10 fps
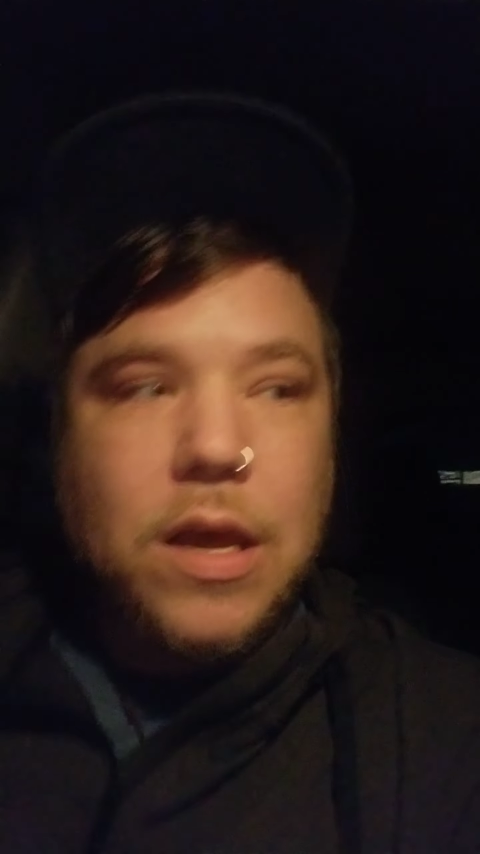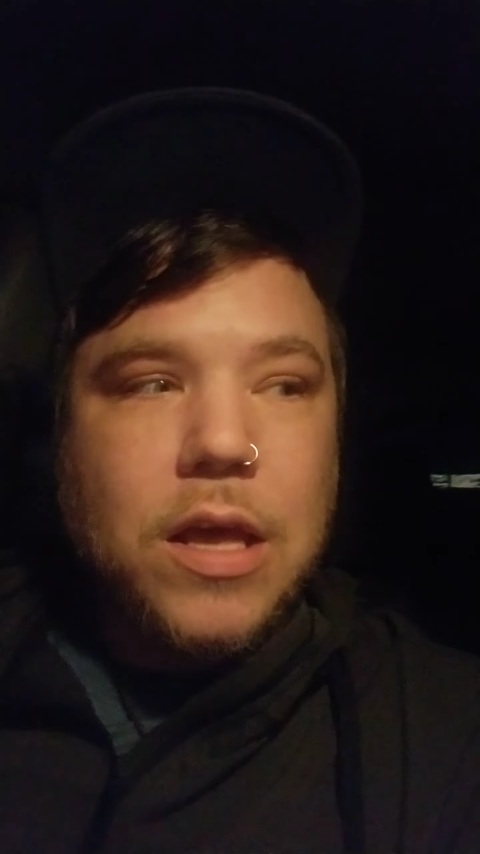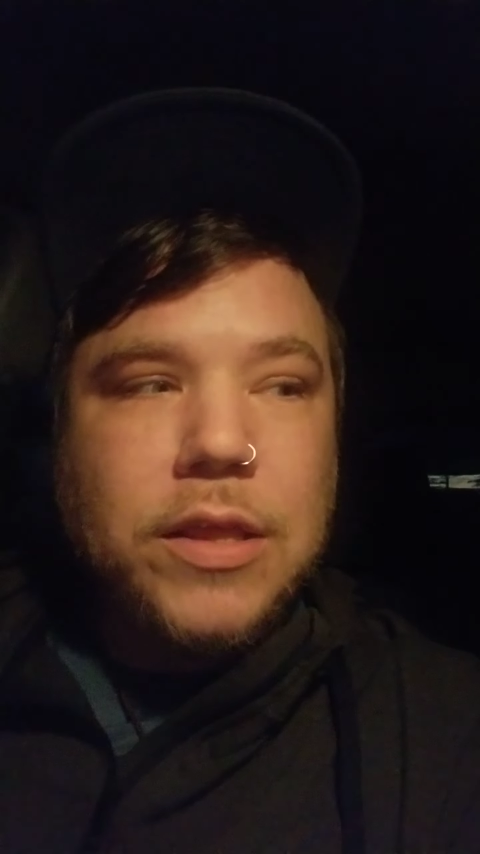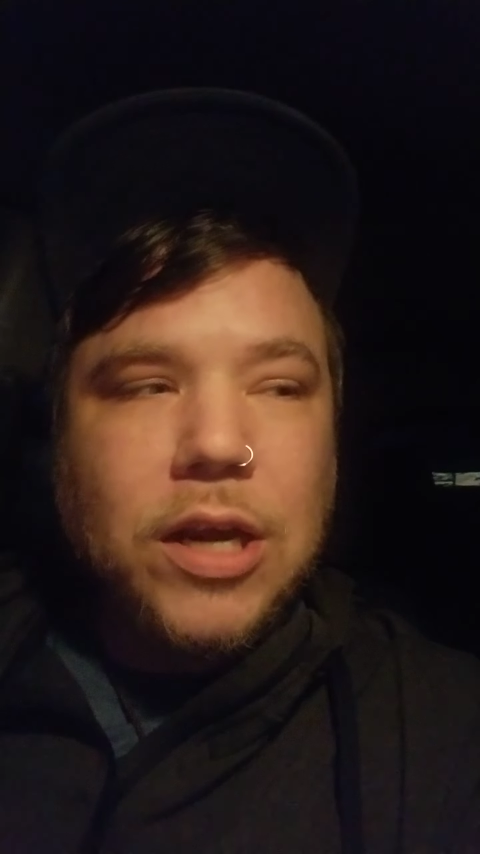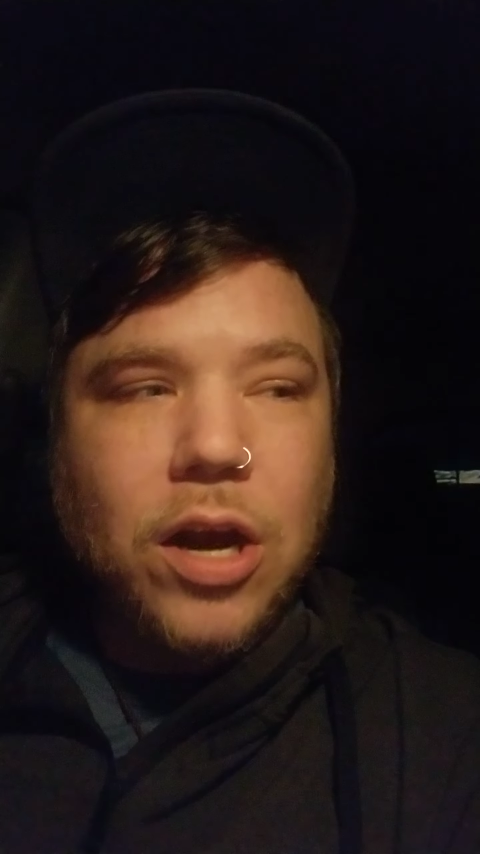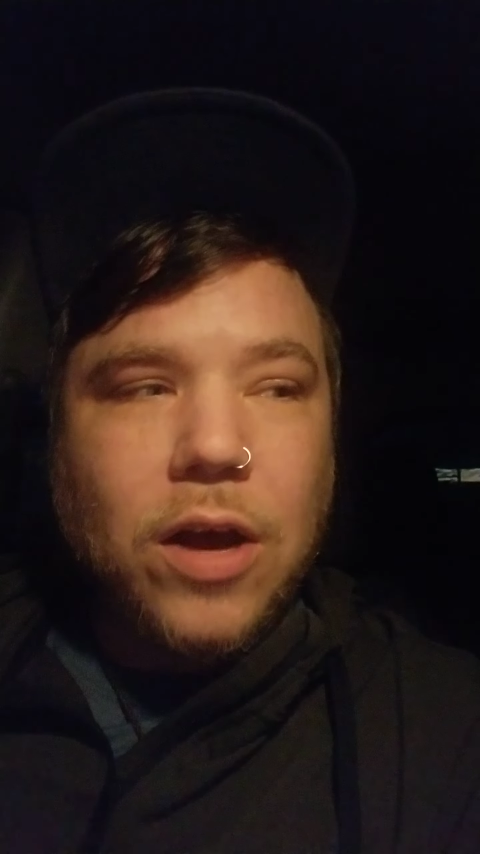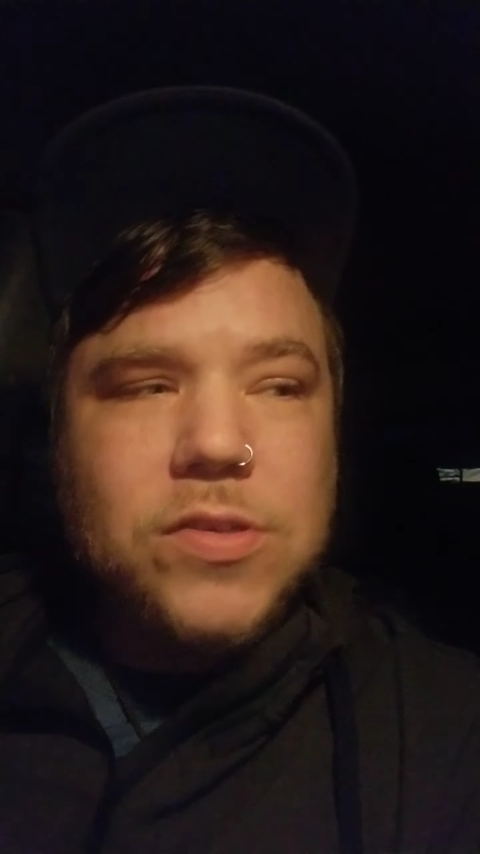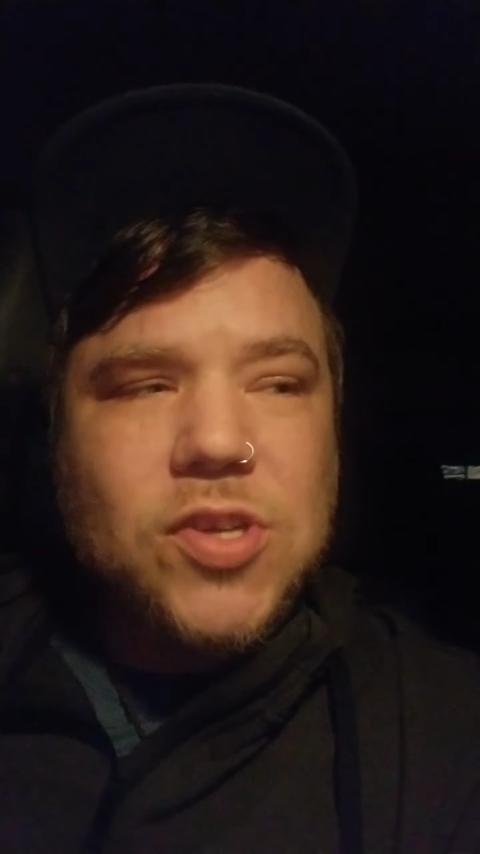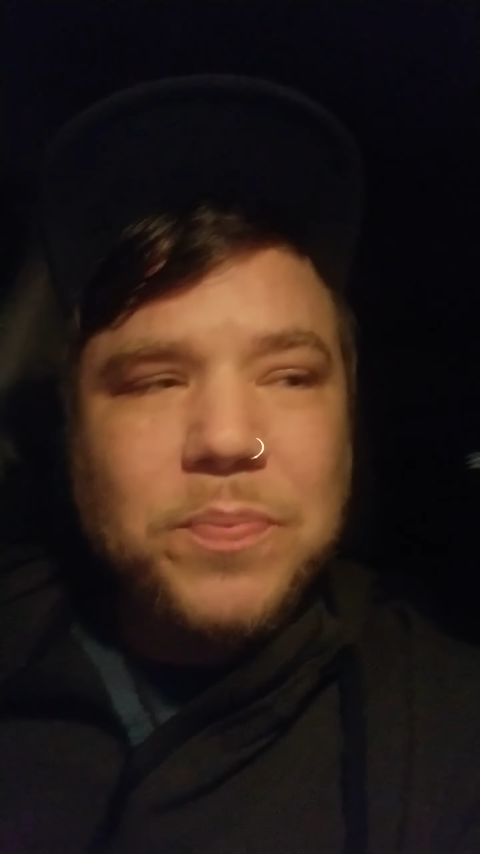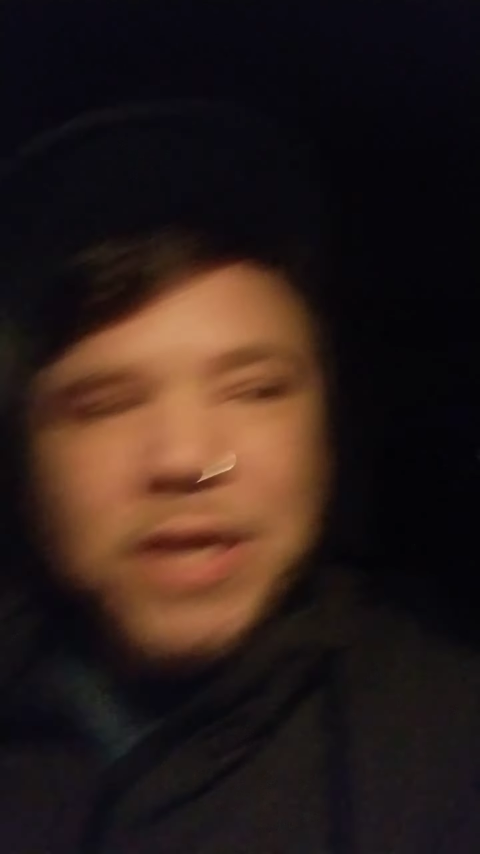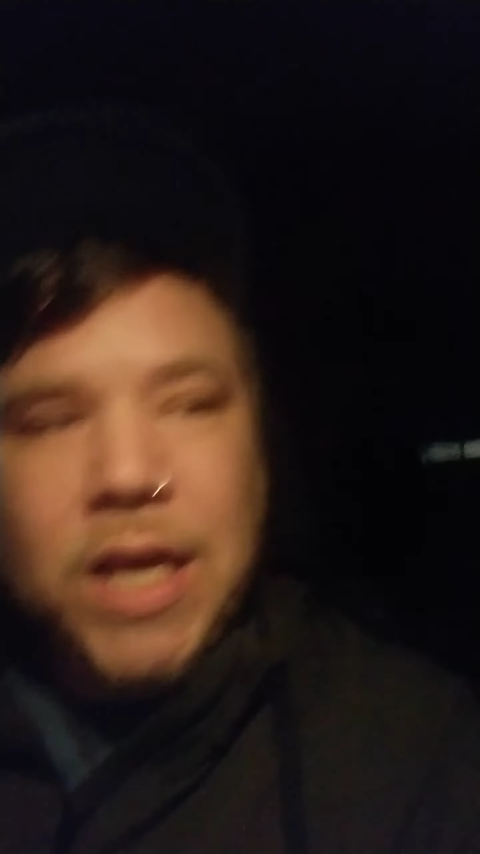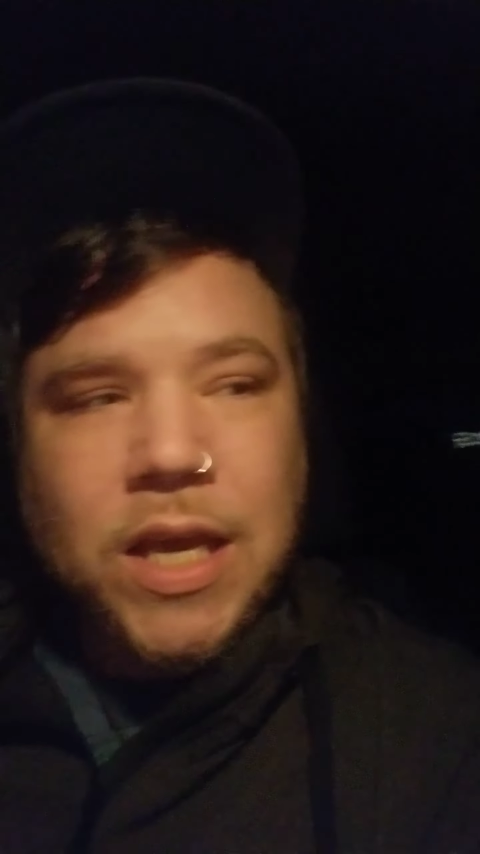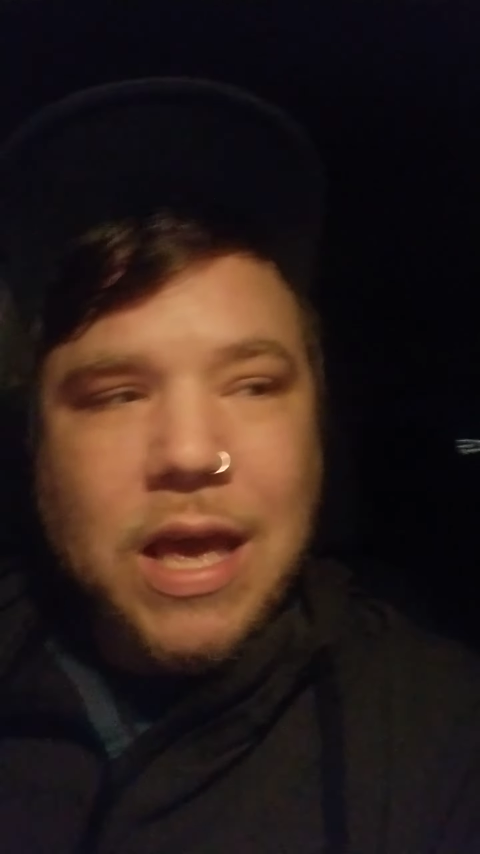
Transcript: There also be